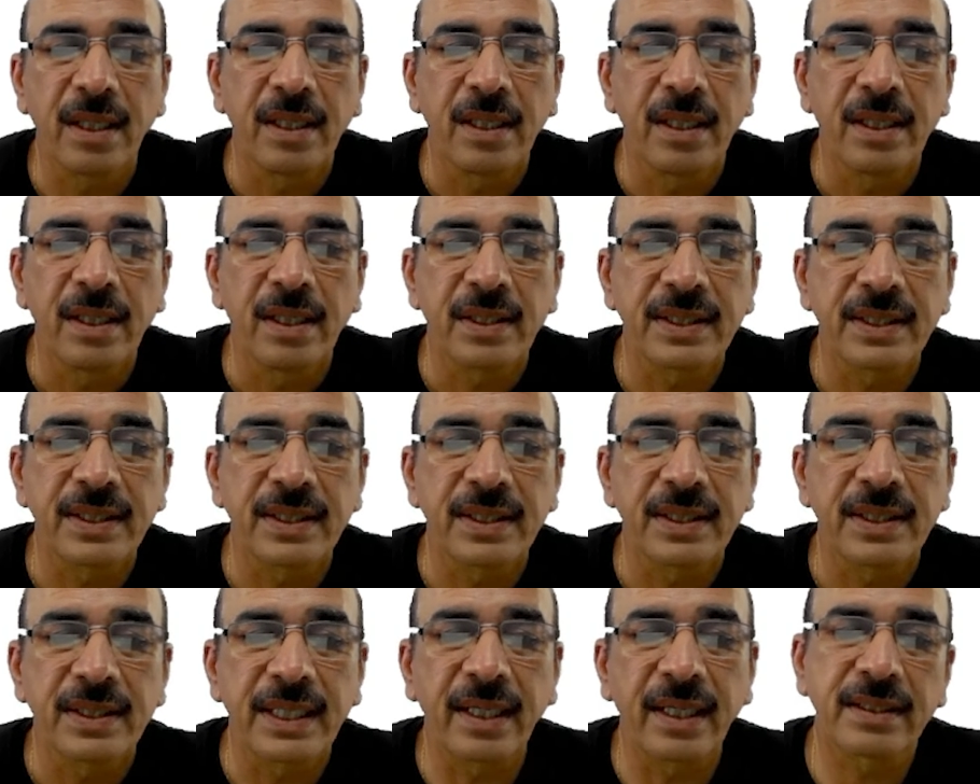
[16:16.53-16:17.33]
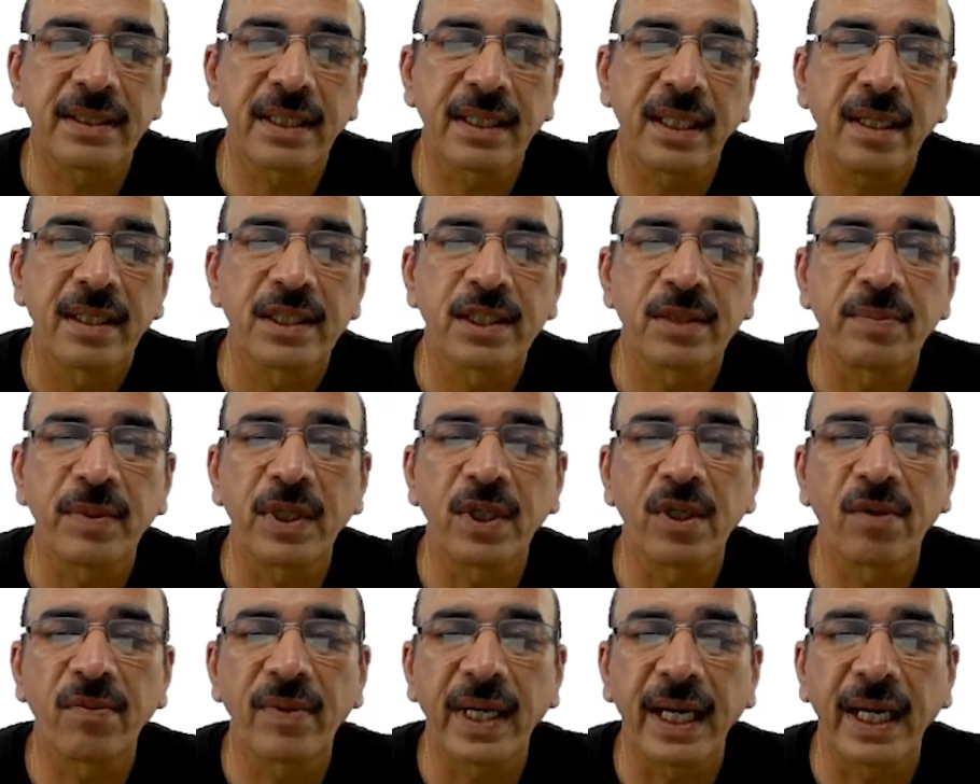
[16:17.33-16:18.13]
second is the
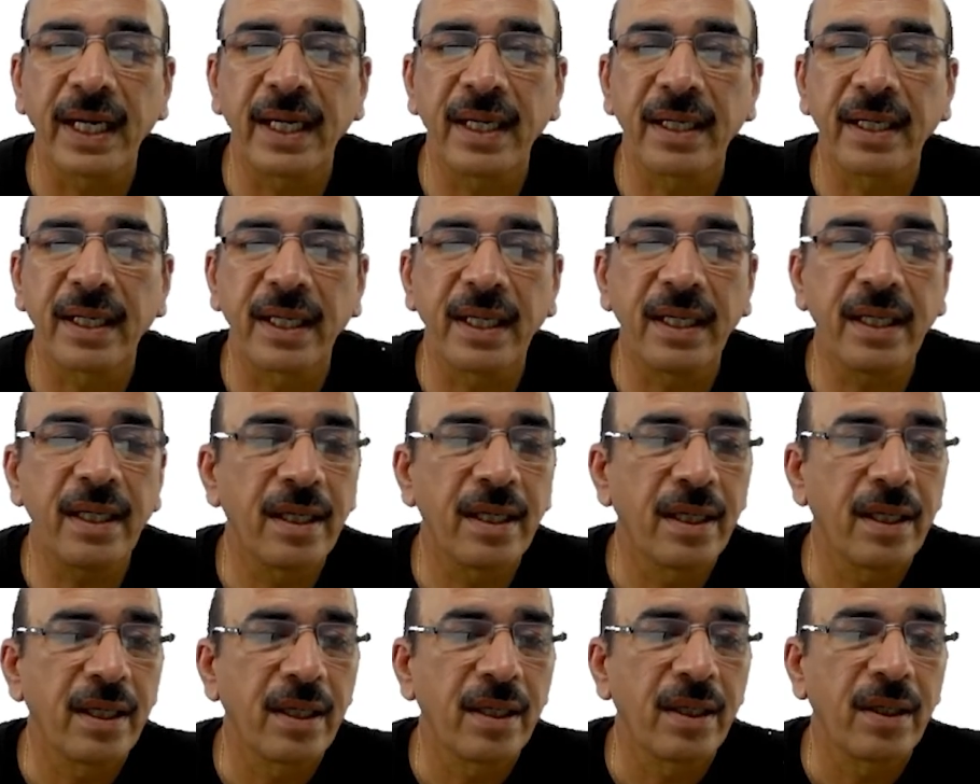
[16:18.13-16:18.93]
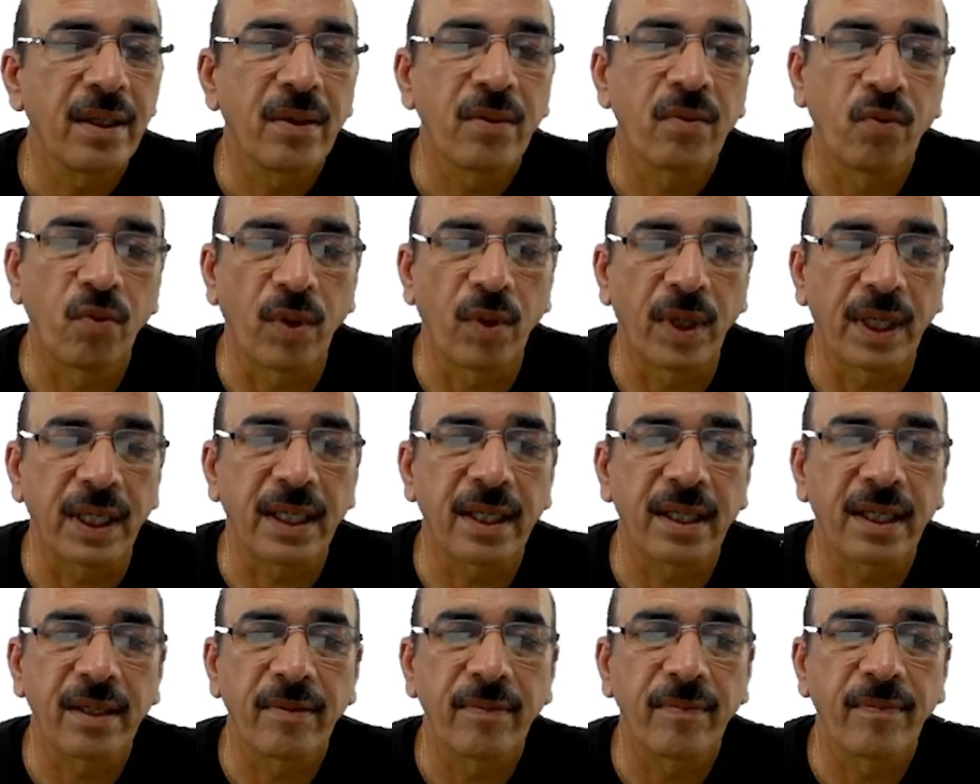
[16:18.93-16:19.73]
speed of light in
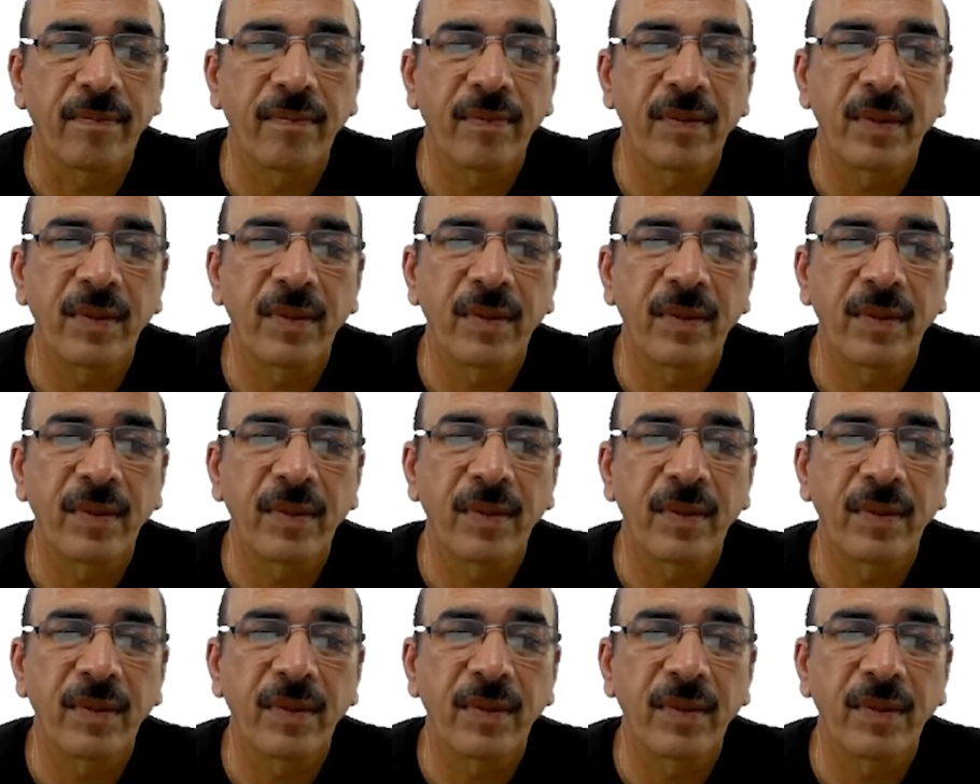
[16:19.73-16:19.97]
water.